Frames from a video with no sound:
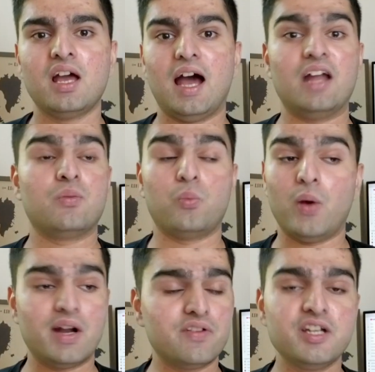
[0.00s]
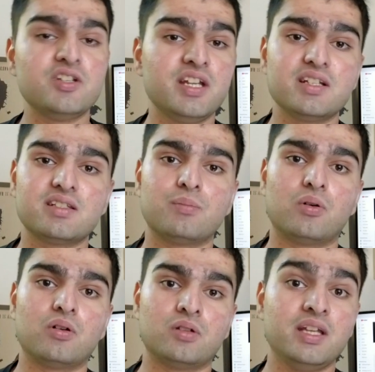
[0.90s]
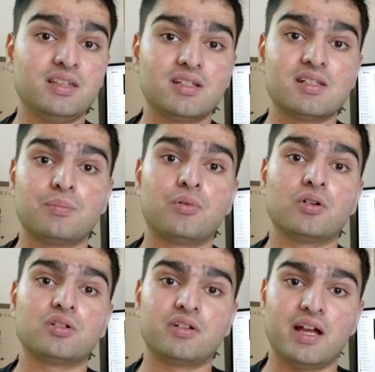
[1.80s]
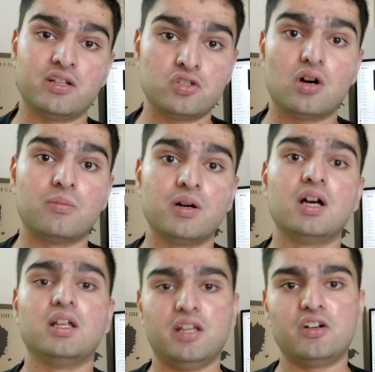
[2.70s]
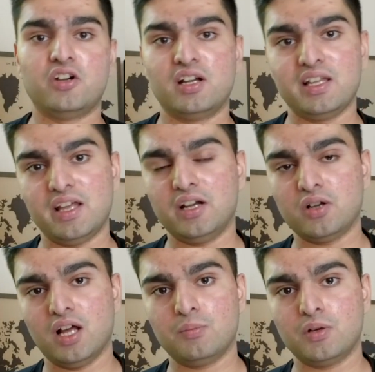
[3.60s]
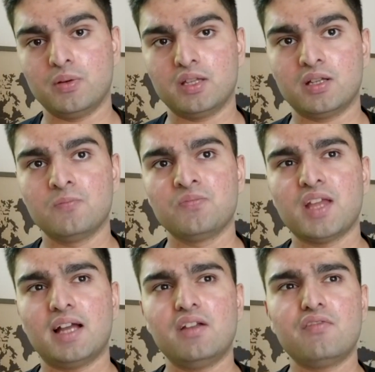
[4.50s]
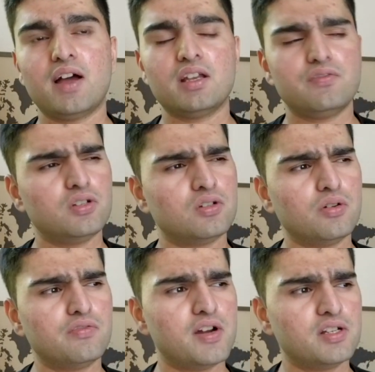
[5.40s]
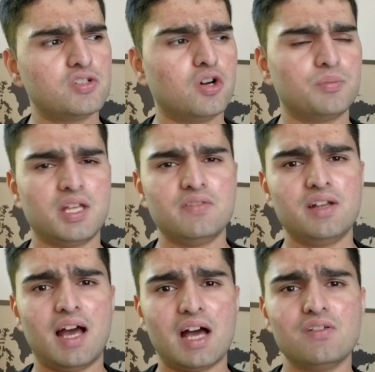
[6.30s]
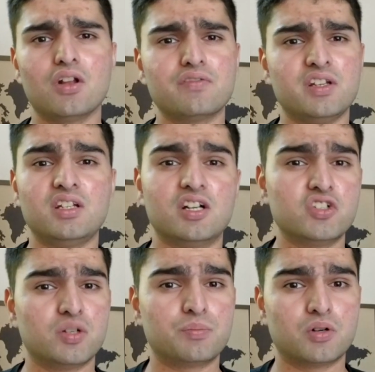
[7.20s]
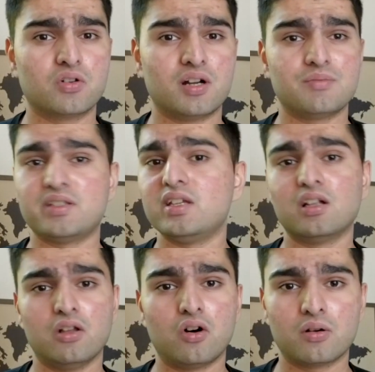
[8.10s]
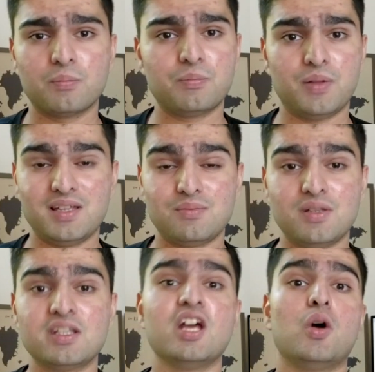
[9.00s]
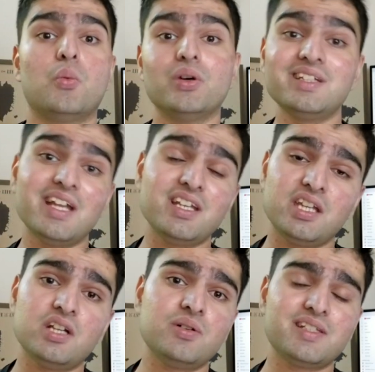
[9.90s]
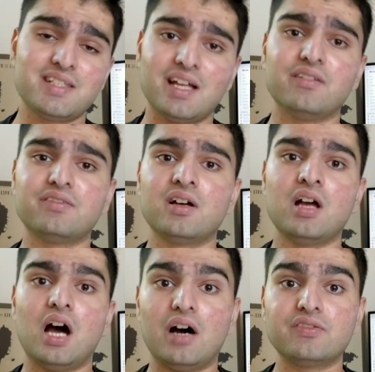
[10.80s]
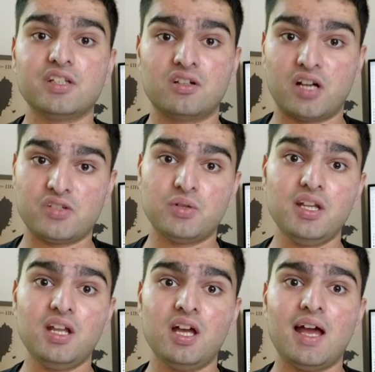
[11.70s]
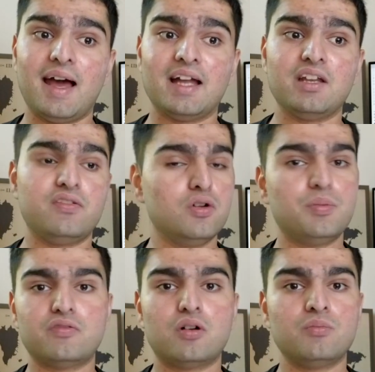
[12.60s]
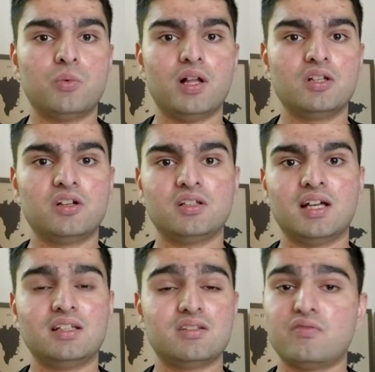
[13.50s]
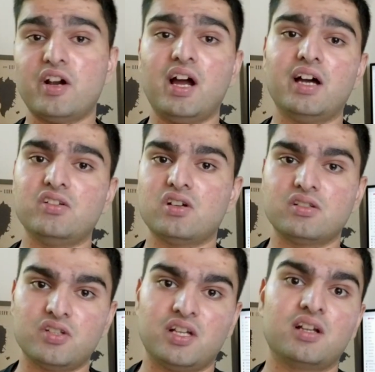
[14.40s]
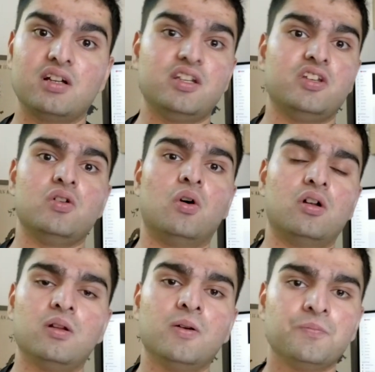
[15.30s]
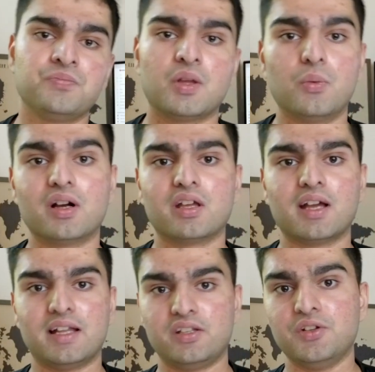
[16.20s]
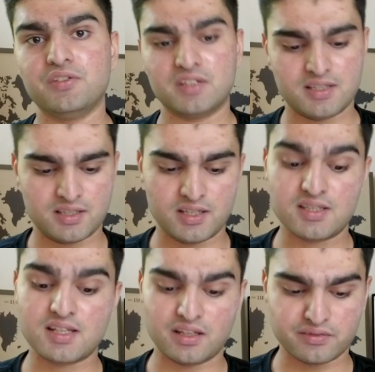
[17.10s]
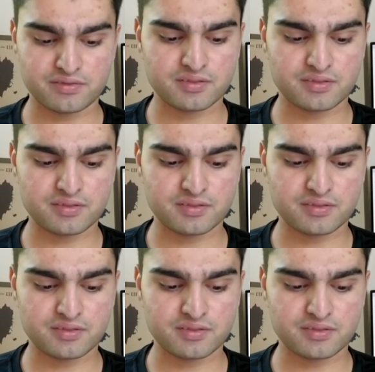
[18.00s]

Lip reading: and wherever you need that support to get a job, they're really there to help you with it. And in fact, if you don't find a job, they even have a lot of internship programs, year-long placements within NTU itself after you graduate. And if you do perform well during that, there's a very high chance you can continue on working at the university itself.